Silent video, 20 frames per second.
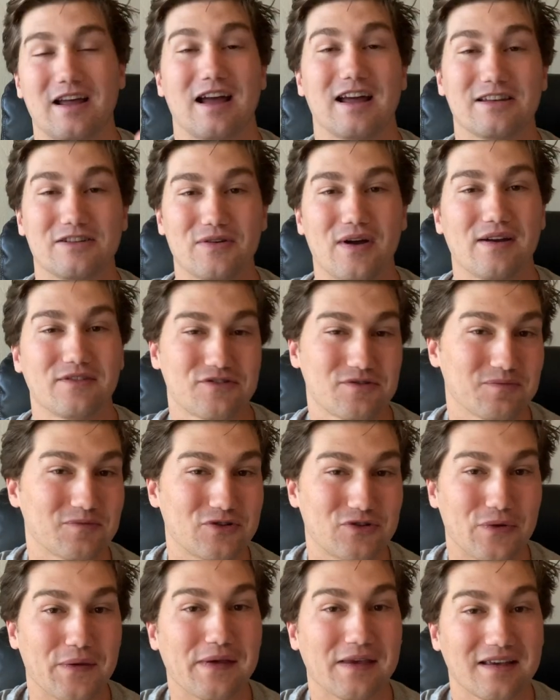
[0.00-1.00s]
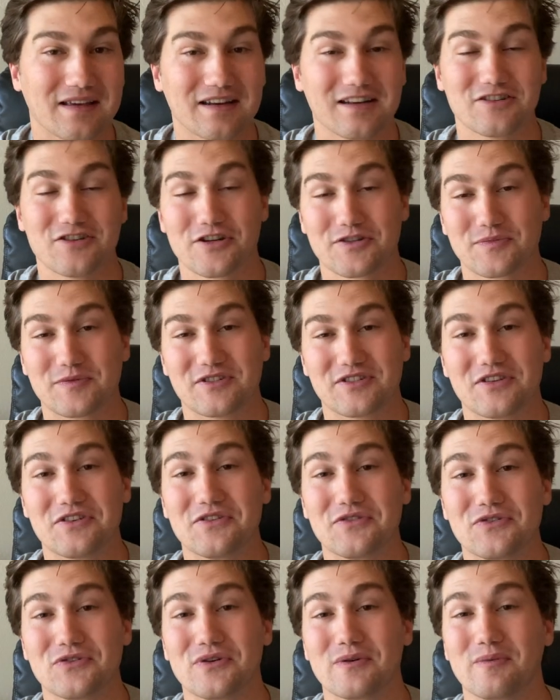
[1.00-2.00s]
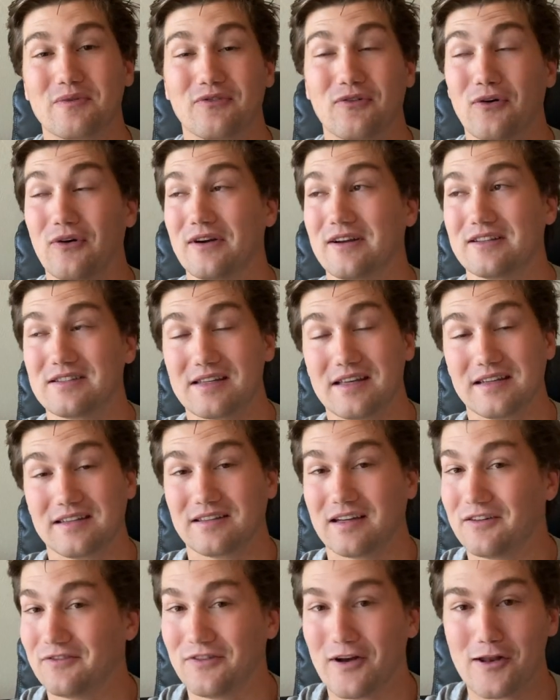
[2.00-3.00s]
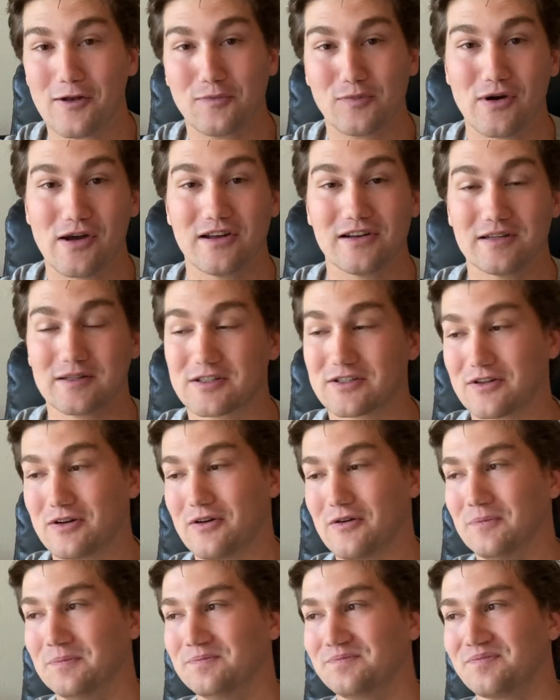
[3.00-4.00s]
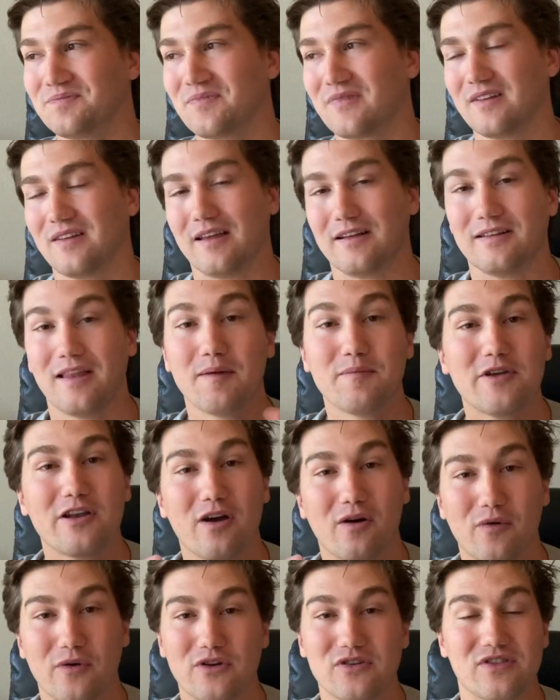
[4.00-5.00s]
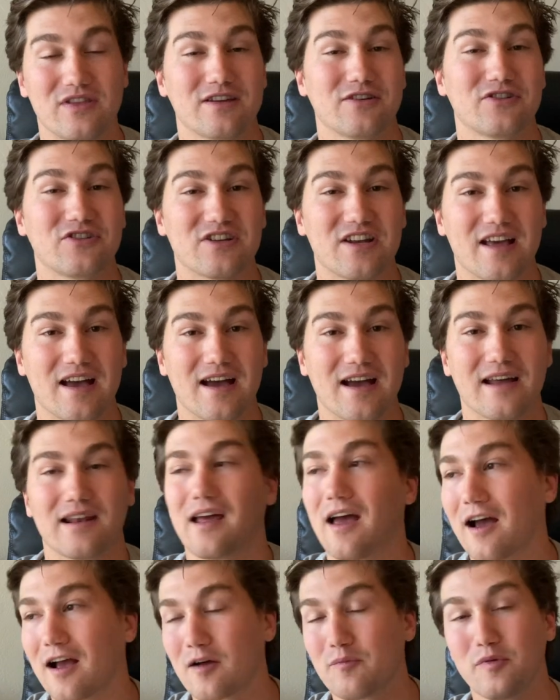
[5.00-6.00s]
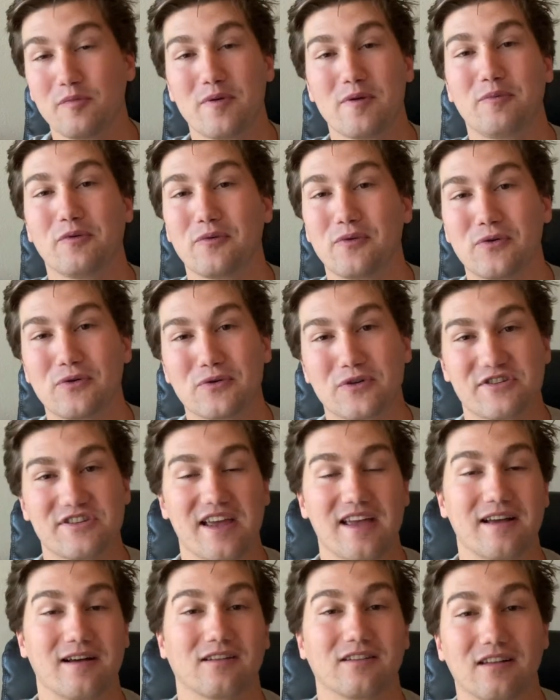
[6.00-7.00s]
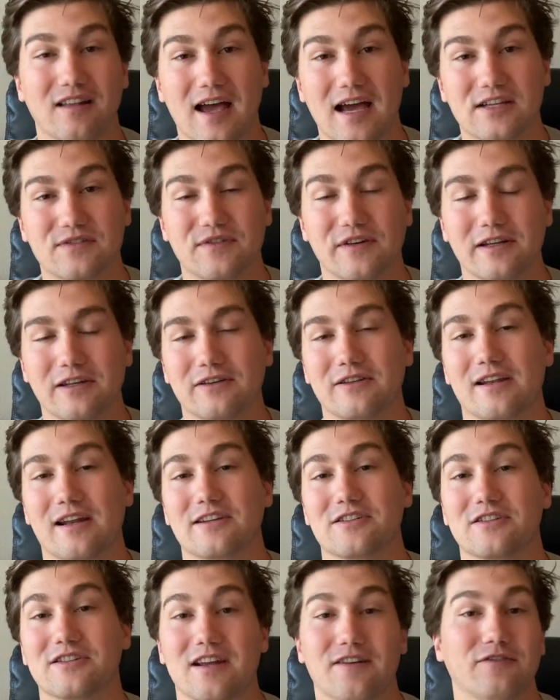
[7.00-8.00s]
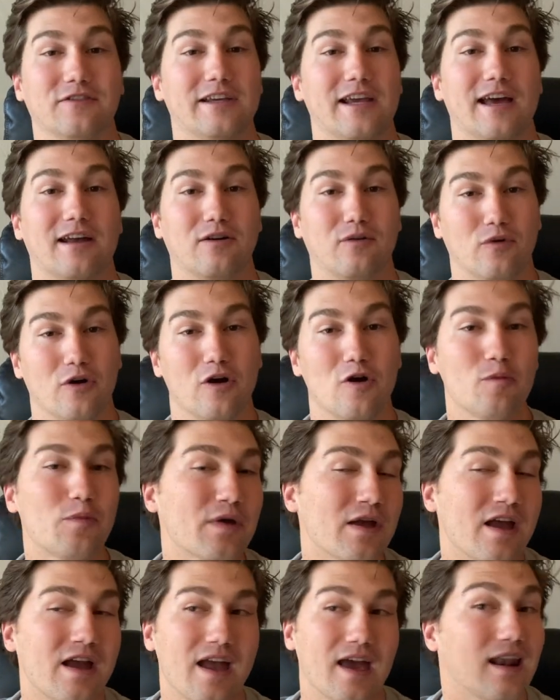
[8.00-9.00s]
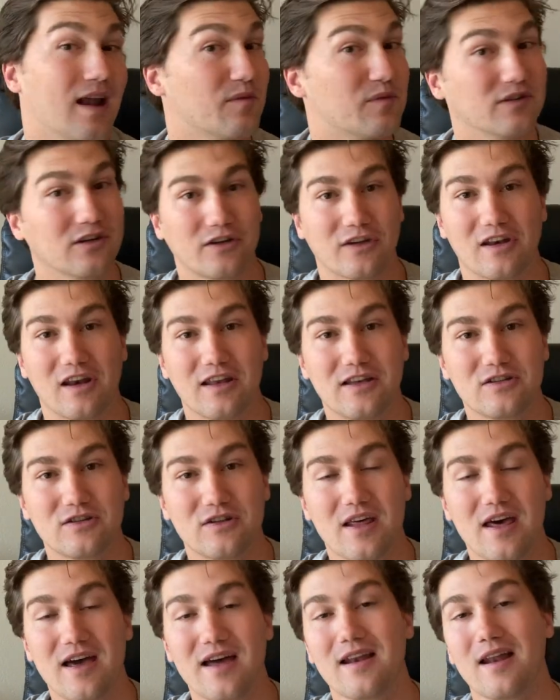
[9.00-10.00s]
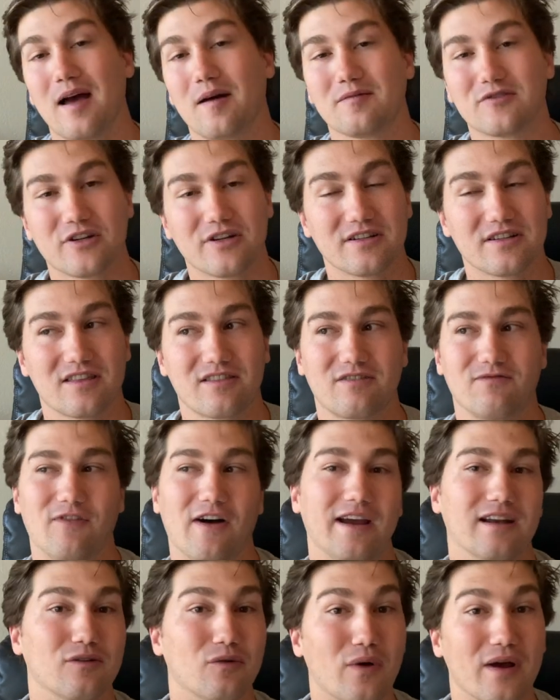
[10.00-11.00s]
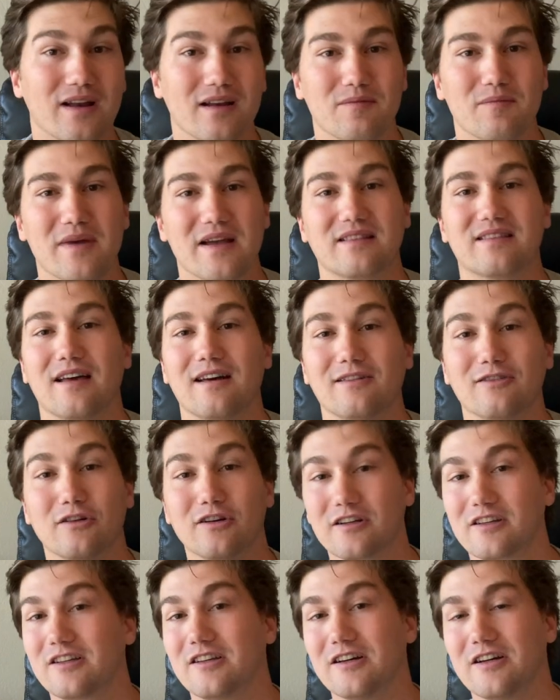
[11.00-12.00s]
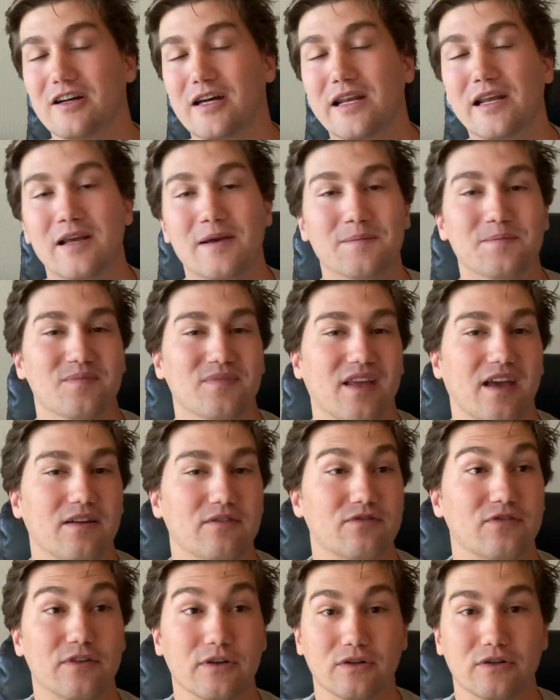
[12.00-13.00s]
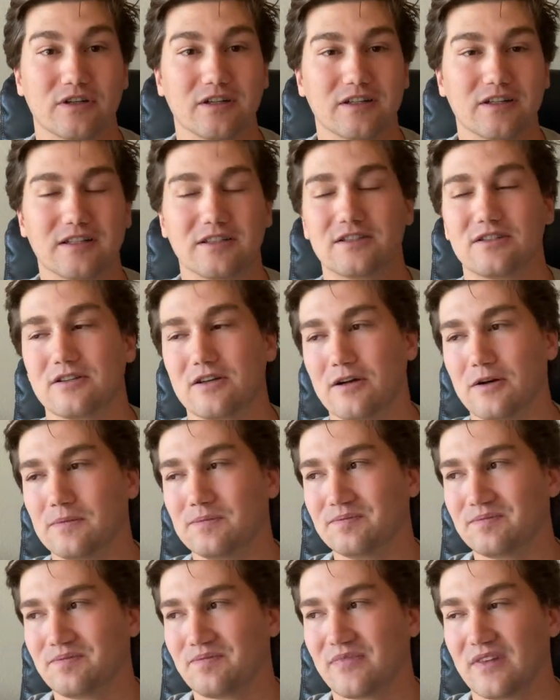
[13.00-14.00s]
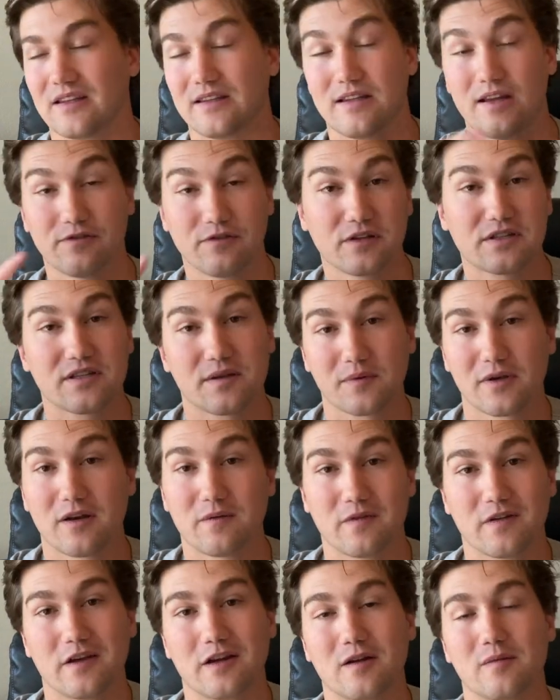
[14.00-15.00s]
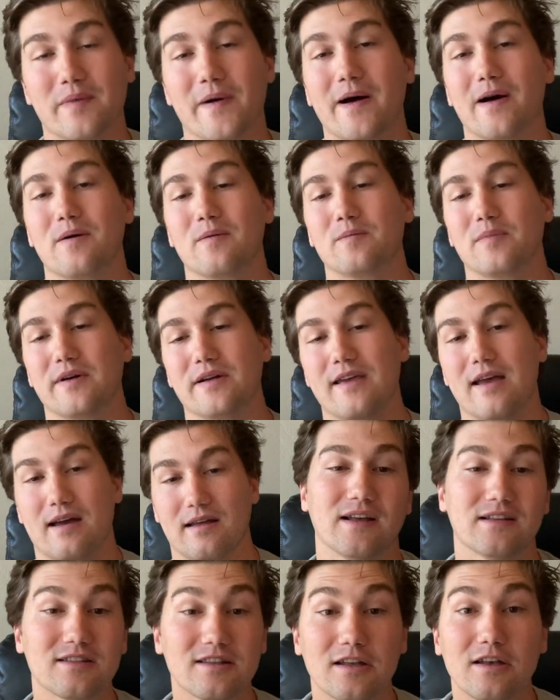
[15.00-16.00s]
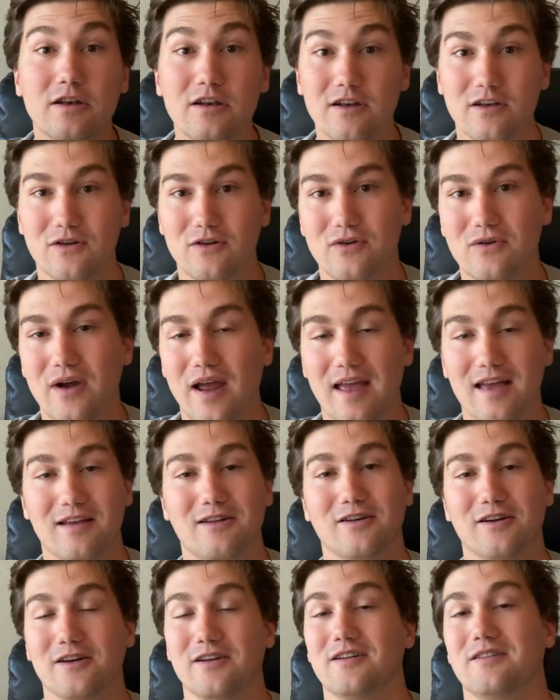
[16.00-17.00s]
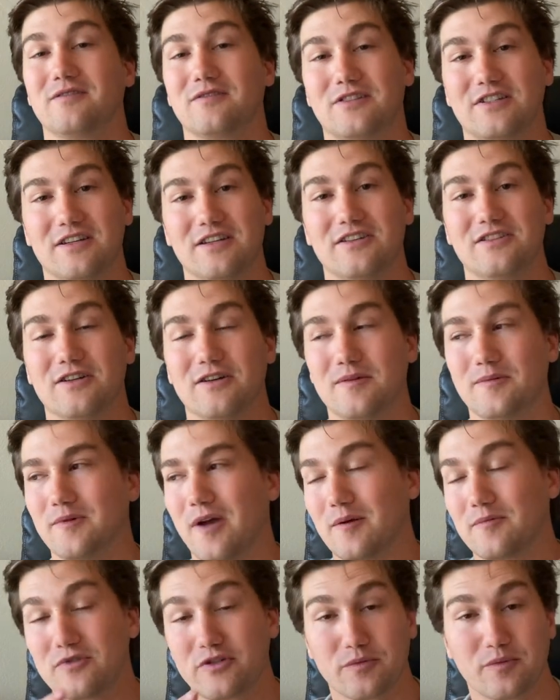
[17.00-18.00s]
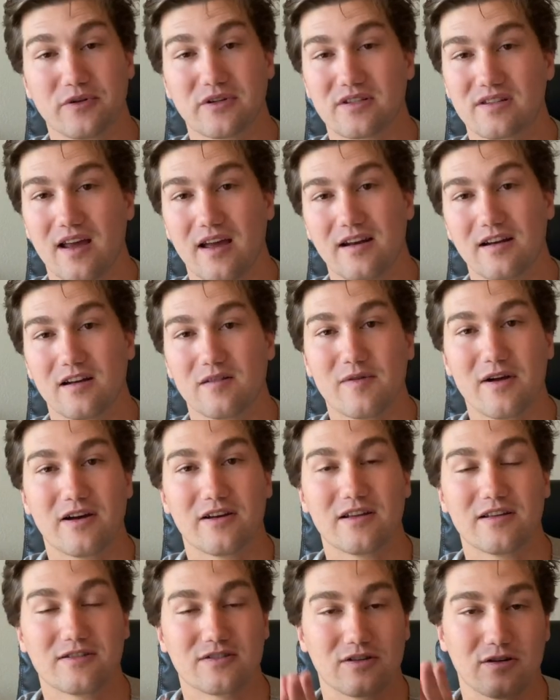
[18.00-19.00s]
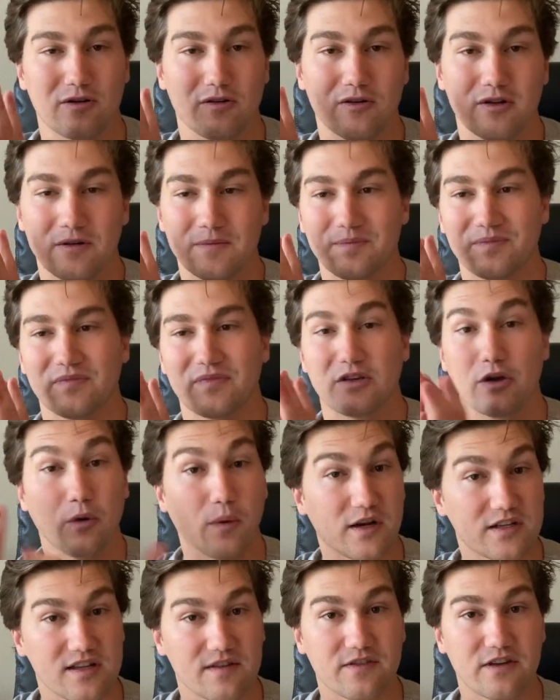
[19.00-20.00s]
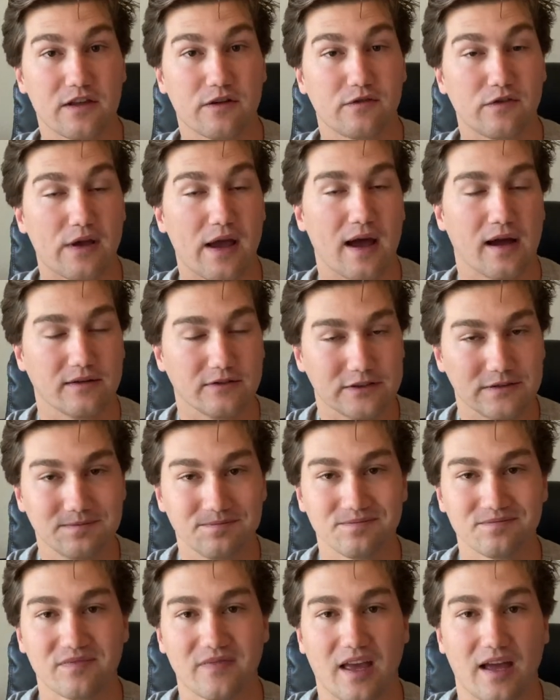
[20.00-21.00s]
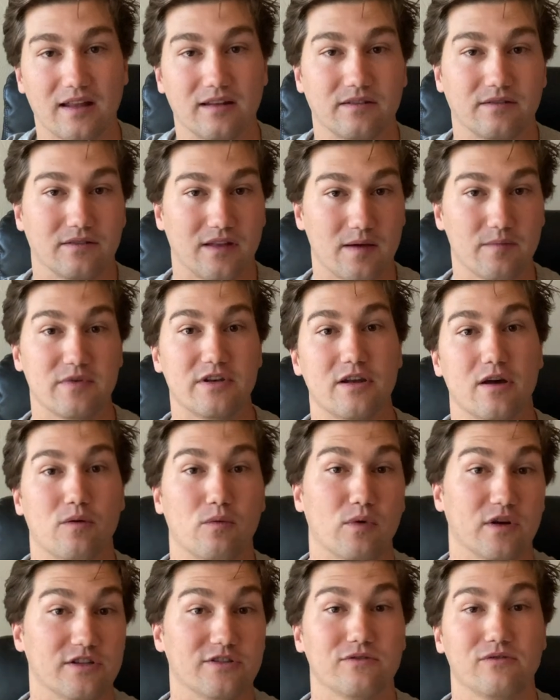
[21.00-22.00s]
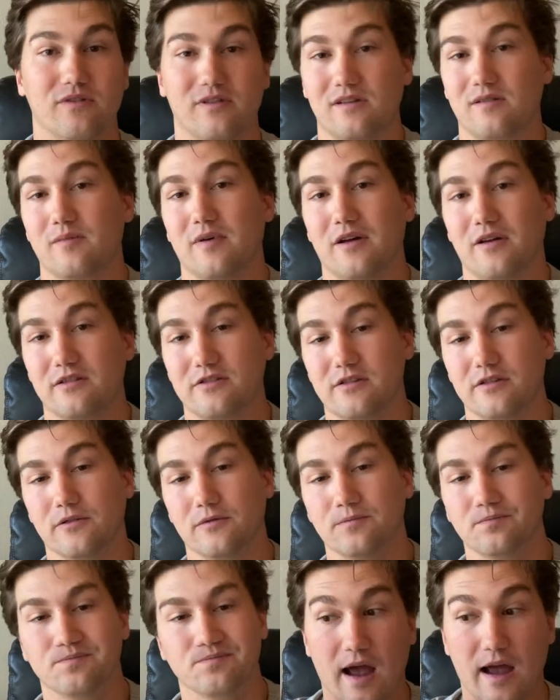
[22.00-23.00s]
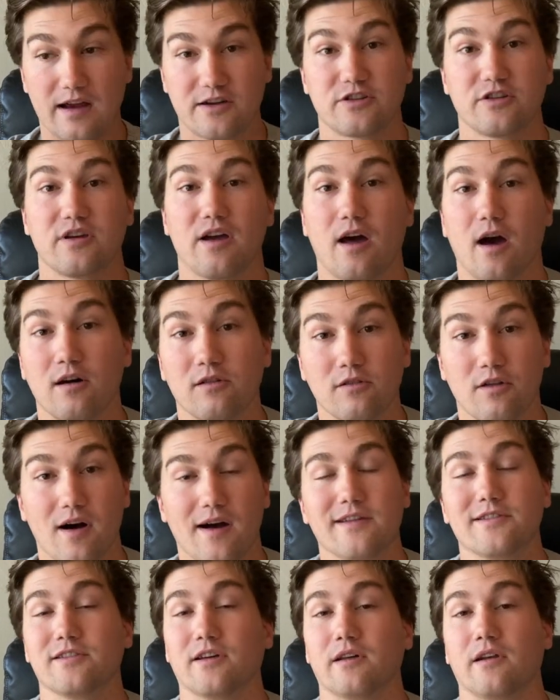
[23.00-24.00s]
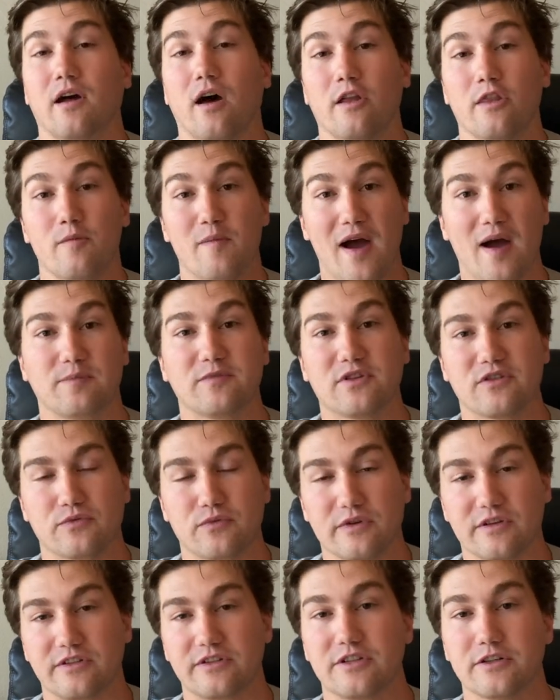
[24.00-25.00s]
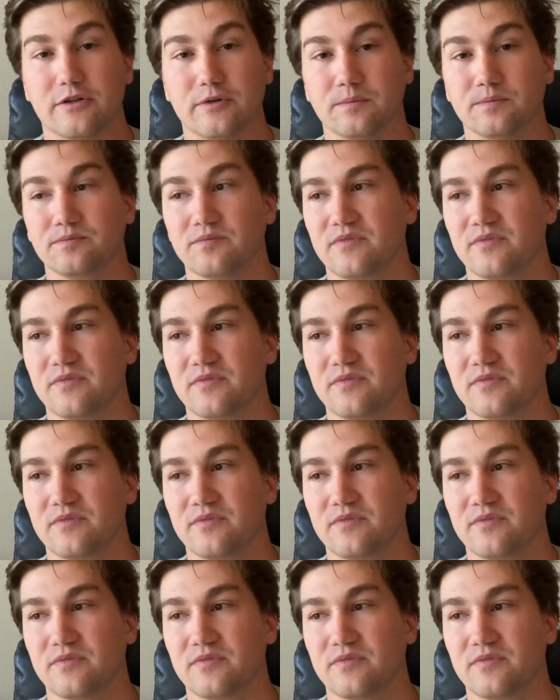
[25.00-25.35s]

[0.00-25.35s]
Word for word: I do have some tweaking and adjustments to do to it before it's like a final product. So like, let me know what you think you should add. A couple people were saying on the last video that I should definitely add a rope and I've been looking into that. I'm trying to find a way to make that look good and feel good. So definitely something I'm thinking about. But yeah, that's the new anchor system. I'm super excited about it. So go watch that video if you haven't and let me know what you think about it too. I actually got a lot done on the map this week too.